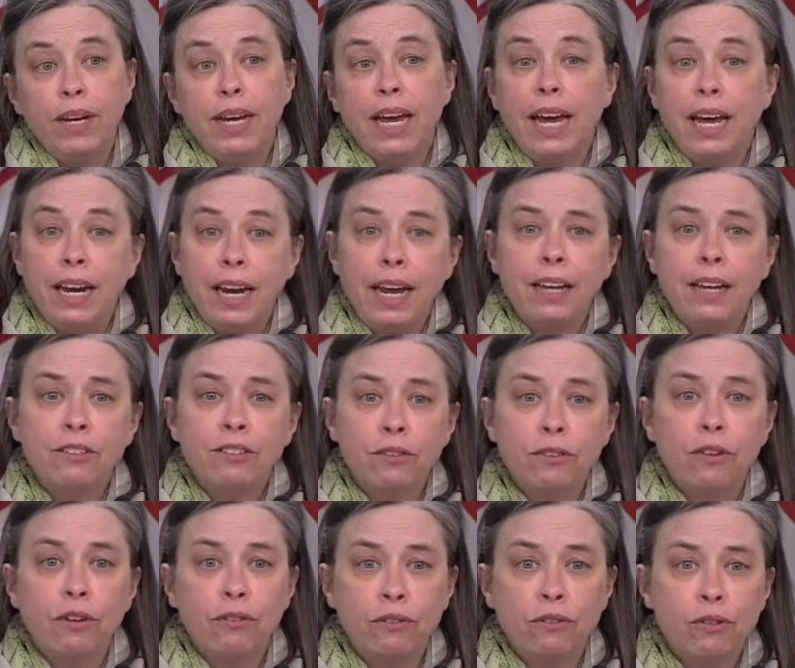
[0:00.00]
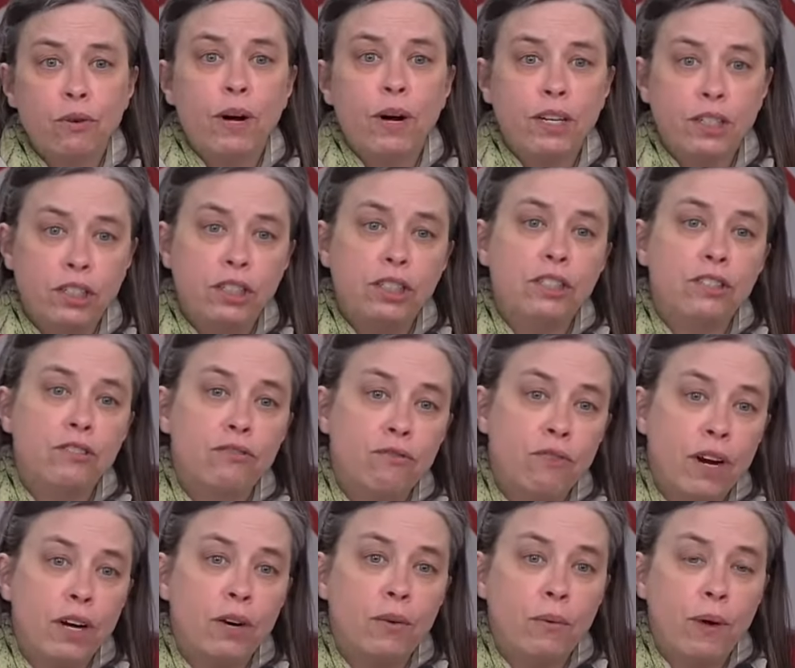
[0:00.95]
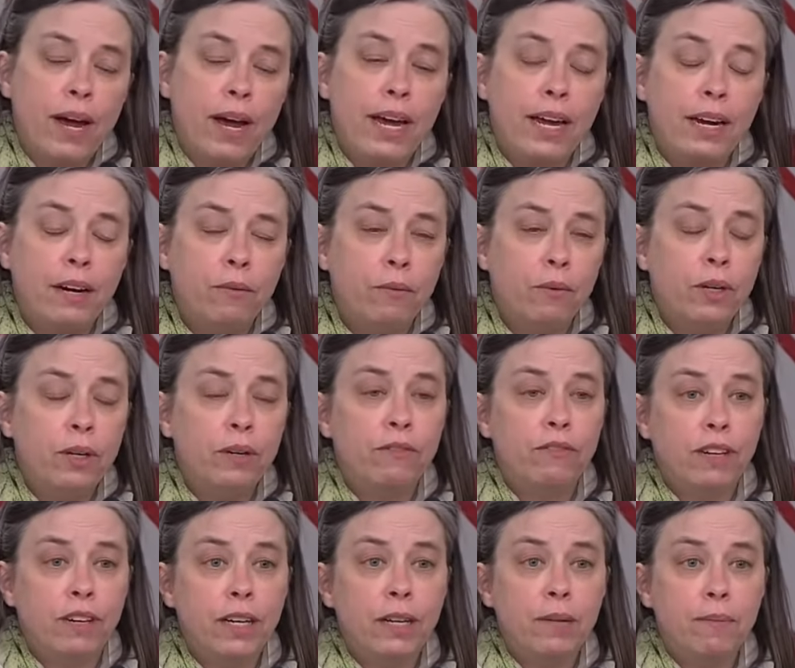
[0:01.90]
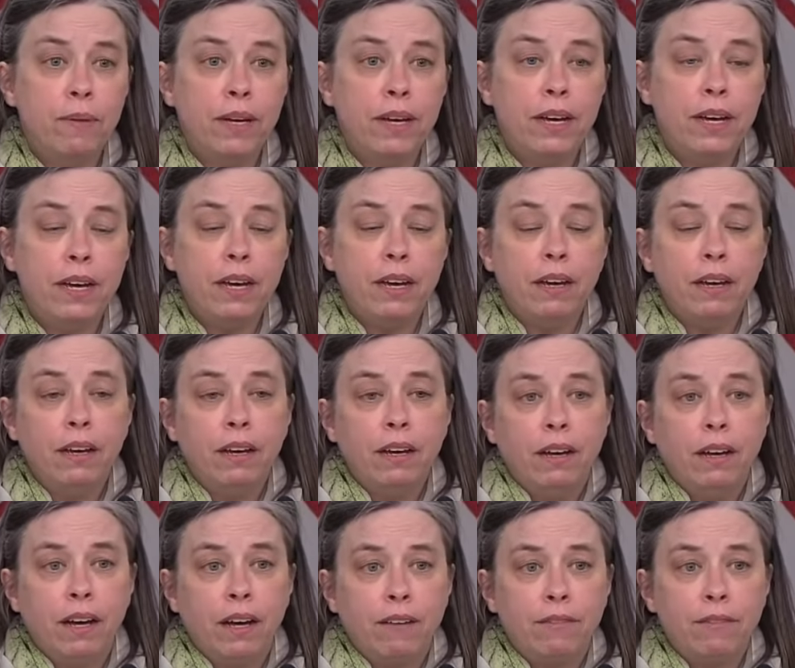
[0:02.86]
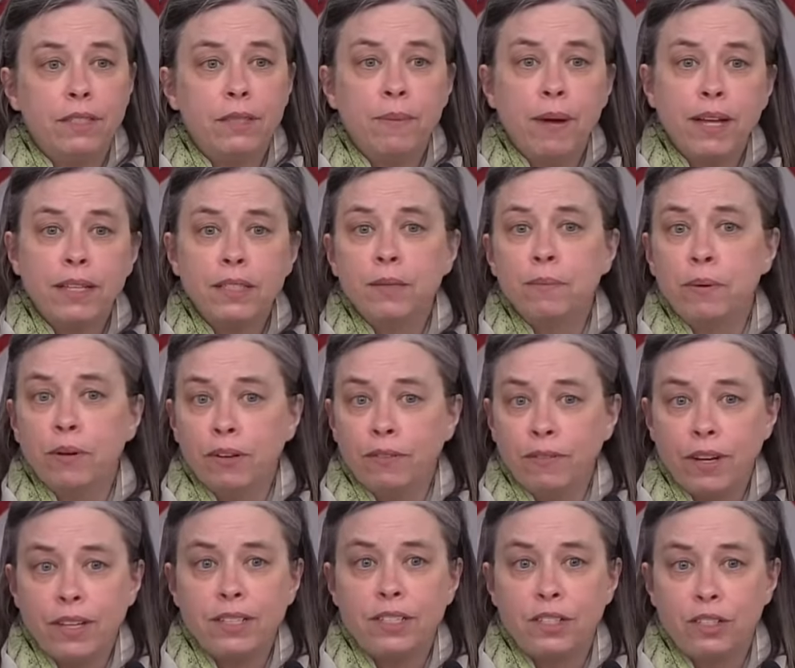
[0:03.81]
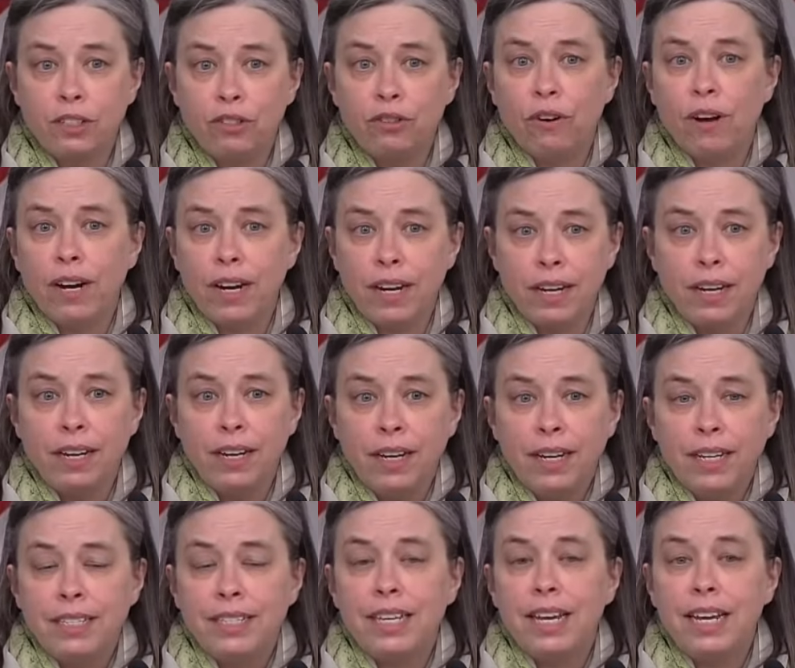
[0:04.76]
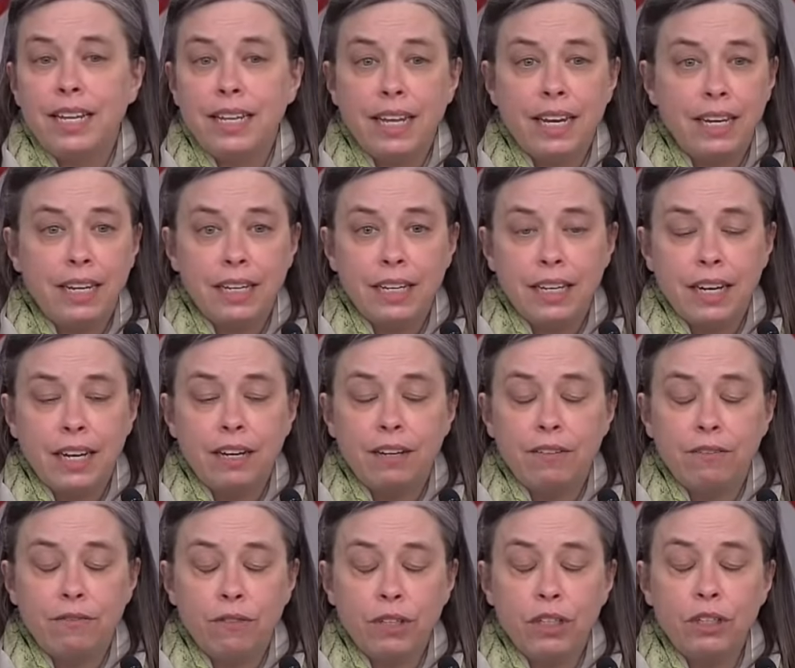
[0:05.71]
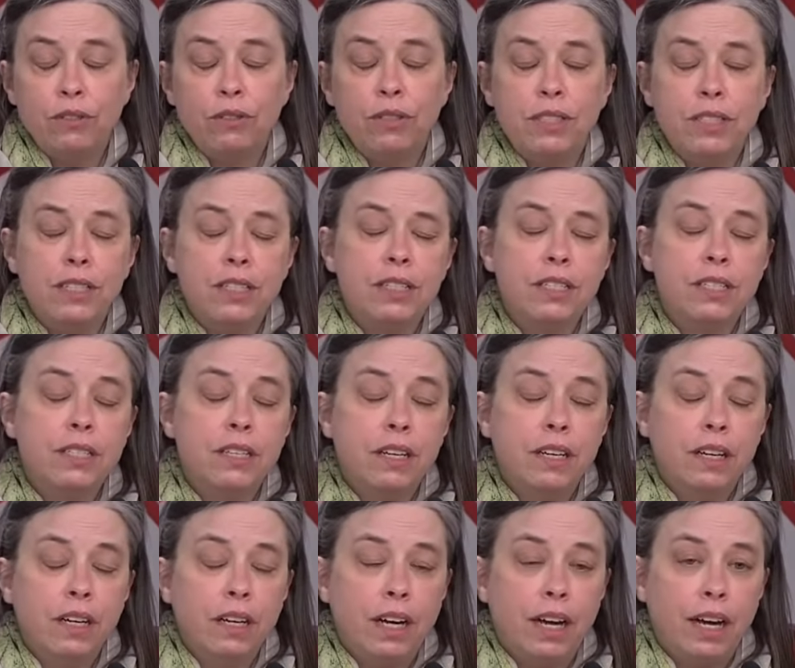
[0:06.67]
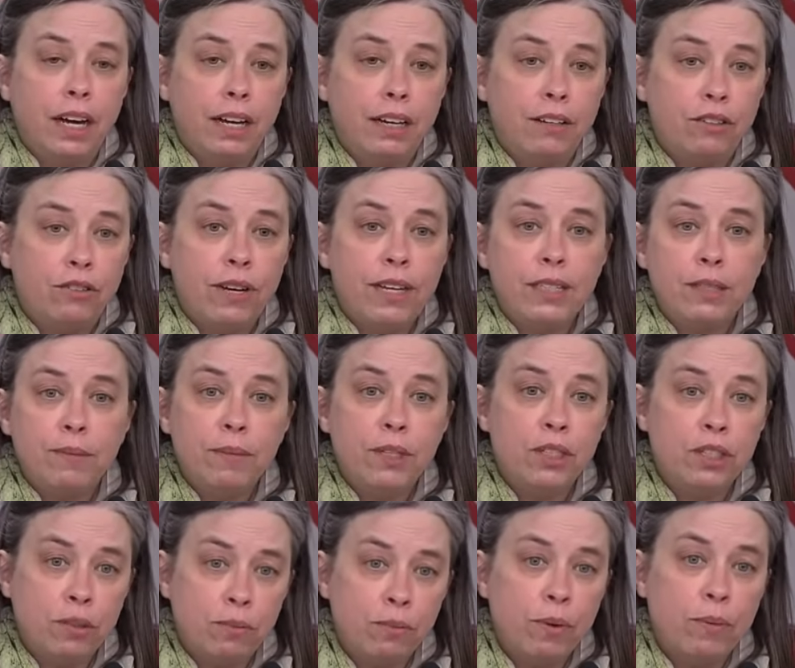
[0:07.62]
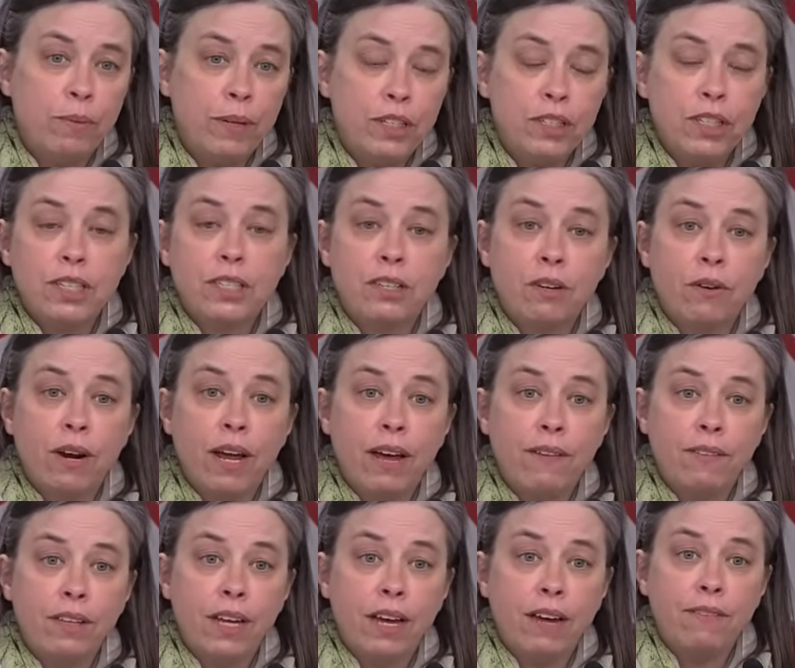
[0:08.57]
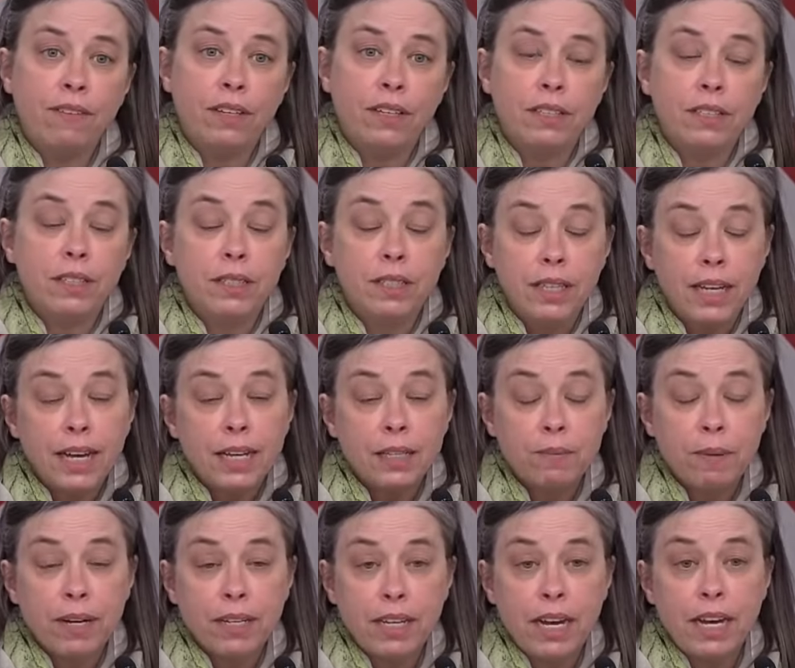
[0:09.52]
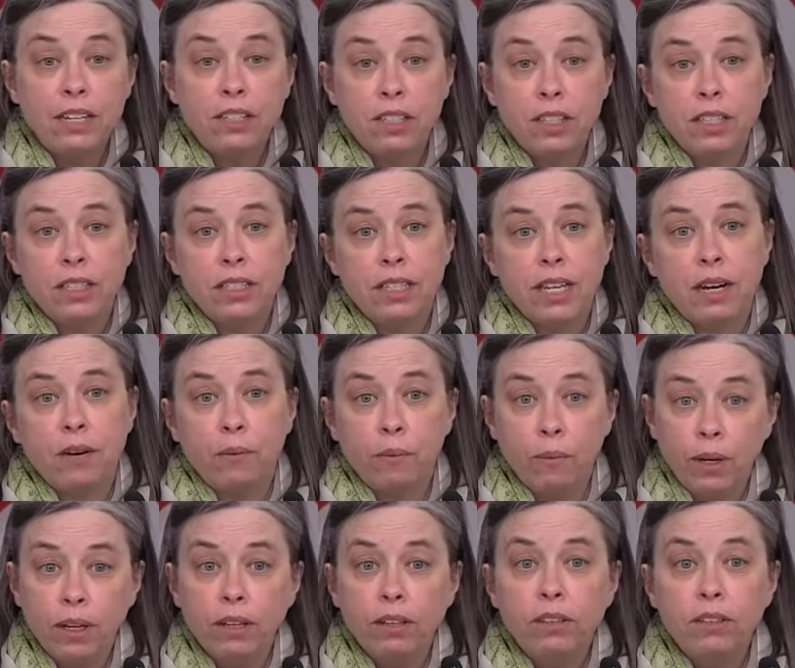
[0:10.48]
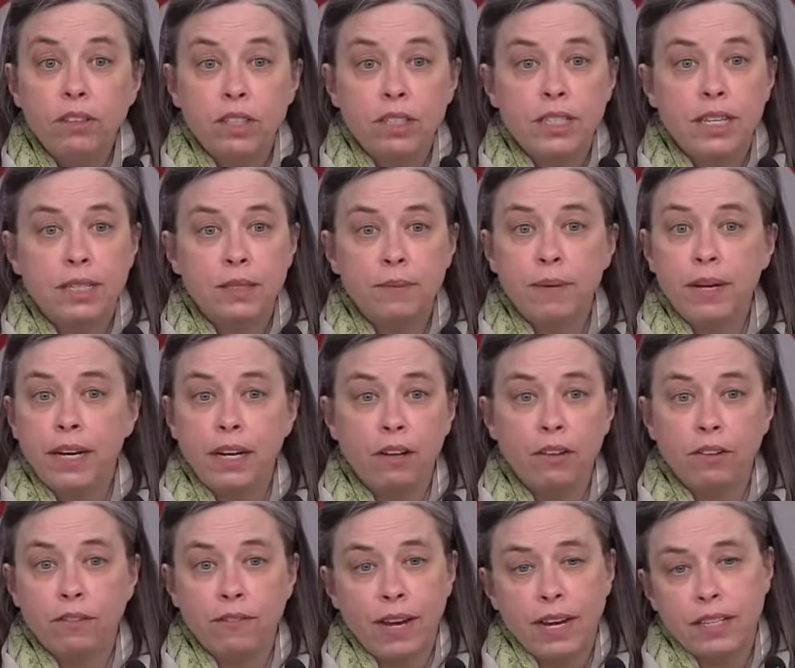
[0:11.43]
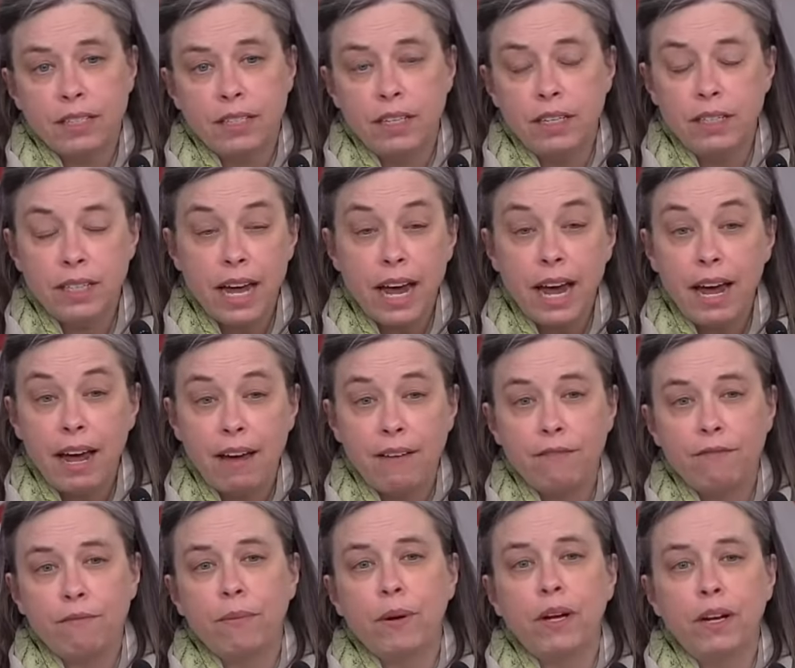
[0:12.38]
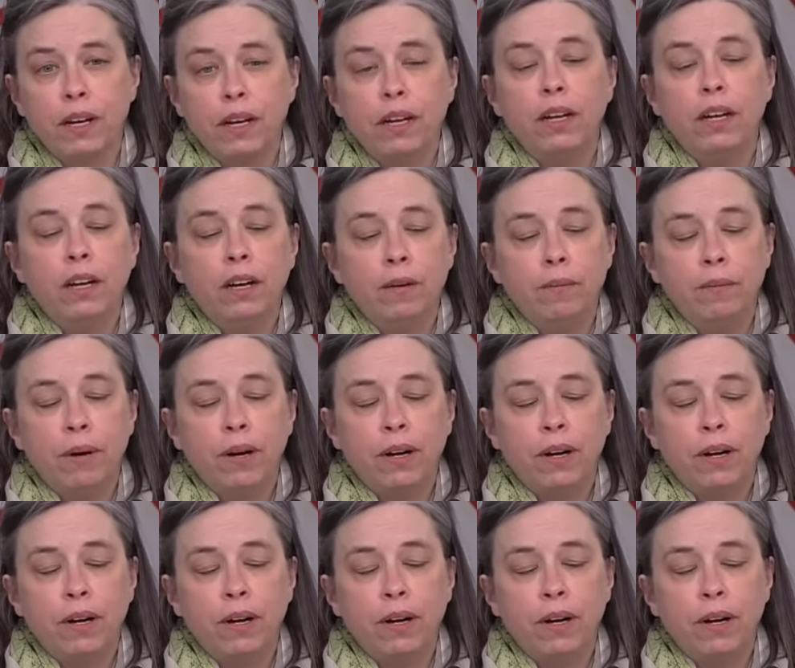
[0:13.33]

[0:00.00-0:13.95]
we can't answer those questions right away. And it wouldn't really be responsible of us to try to say that it reduces transmission when we just don't have the evidence. The expectation is that it will, just as many other vaccines have, but